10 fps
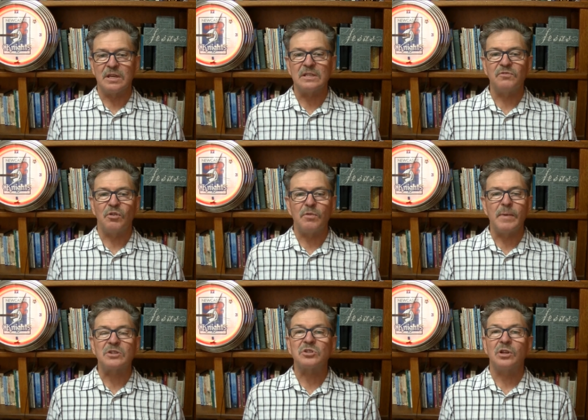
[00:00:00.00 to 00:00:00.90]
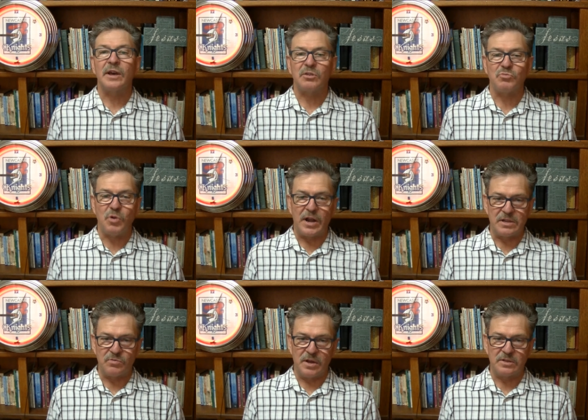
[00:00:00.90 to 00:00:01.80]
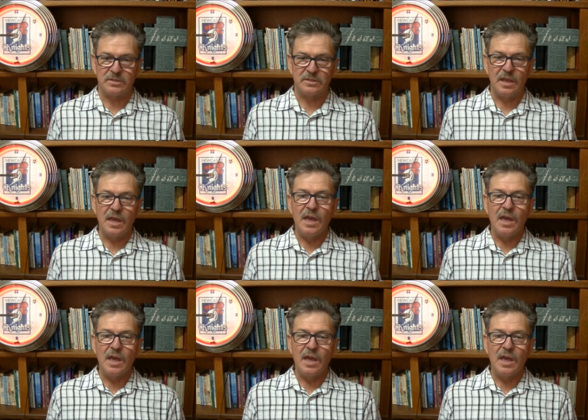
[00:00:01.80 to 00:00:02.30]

is very much like a running race.